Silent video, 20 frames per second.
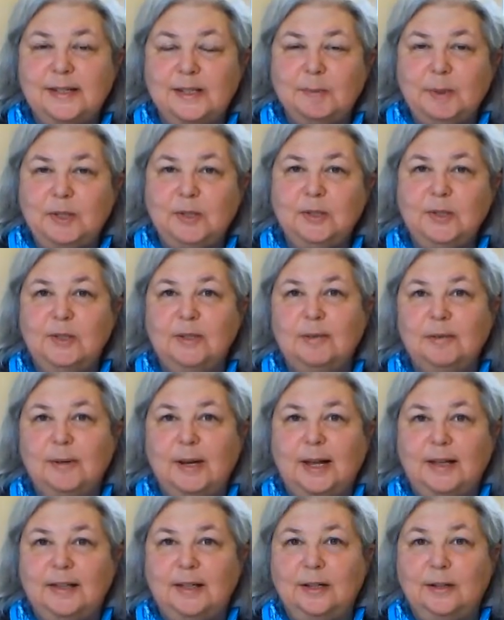especially
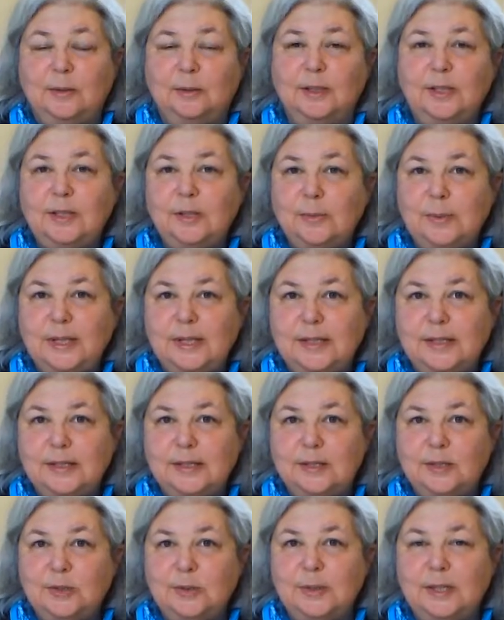throughout the early 20th
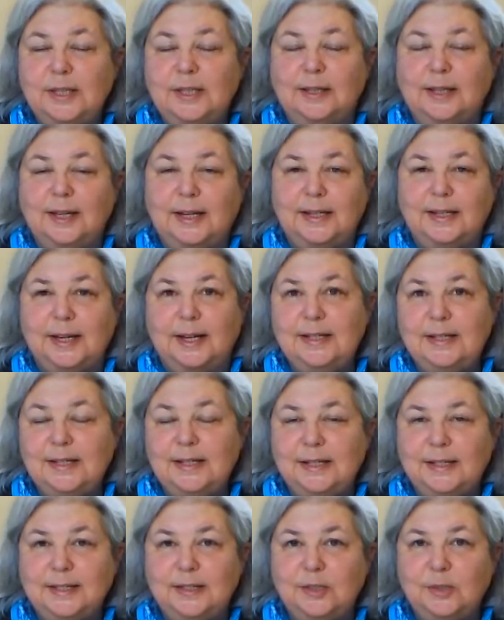century, the late
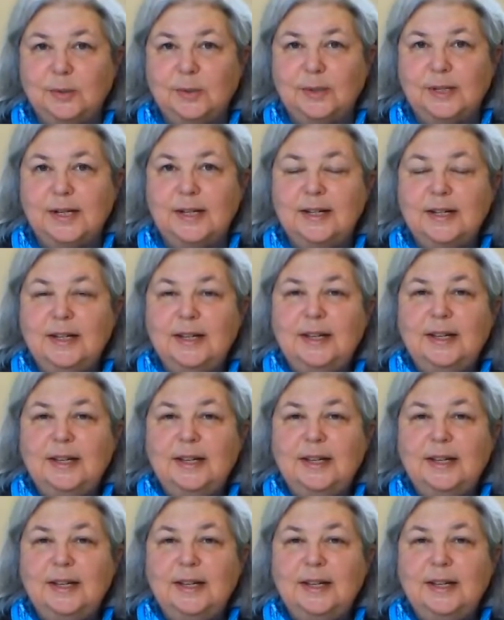19th century,